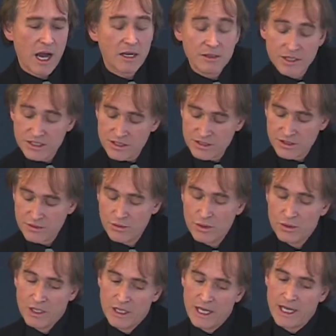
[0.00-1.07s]
This
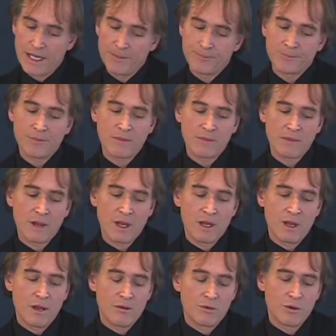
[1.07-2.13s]

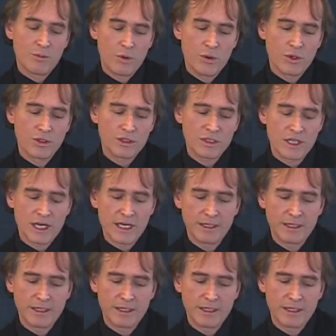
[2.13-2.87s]
report